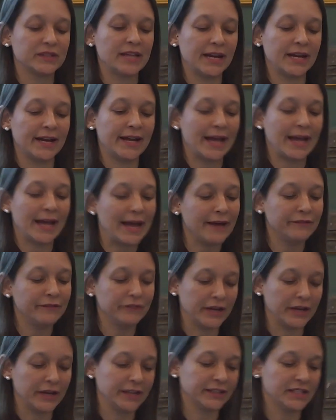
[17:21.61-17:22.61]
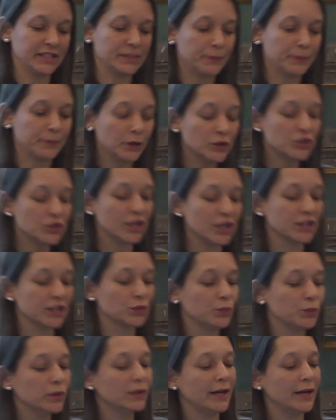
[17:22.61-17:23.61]
that I have in this project
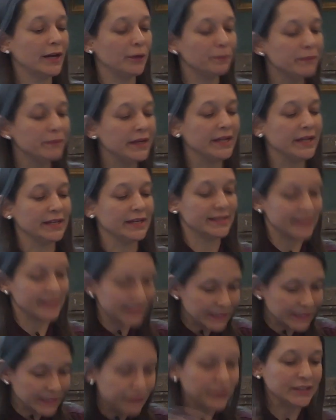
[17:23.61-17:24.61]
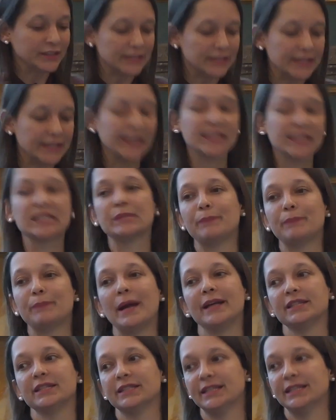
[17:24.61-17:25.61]
will help me significantly expand